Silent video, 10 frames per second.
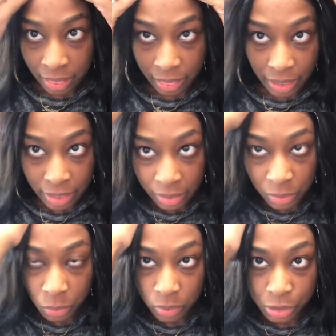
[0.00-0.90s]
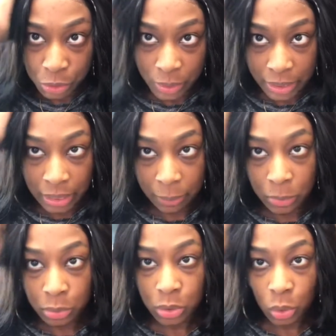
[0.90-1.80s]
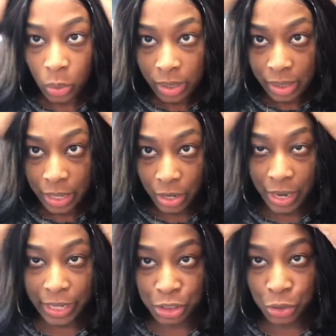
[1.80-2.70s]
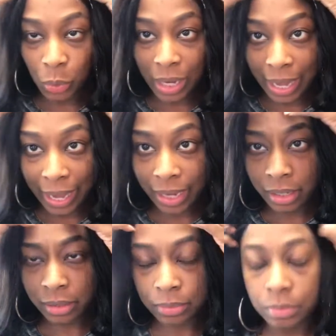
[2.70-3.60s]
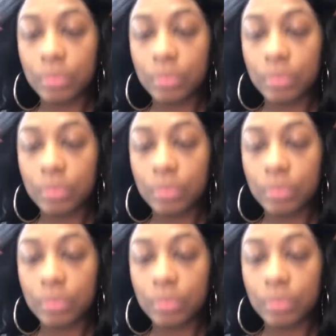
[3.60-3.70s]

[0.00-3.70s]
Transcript: Then, once you get the mousse on there as you like,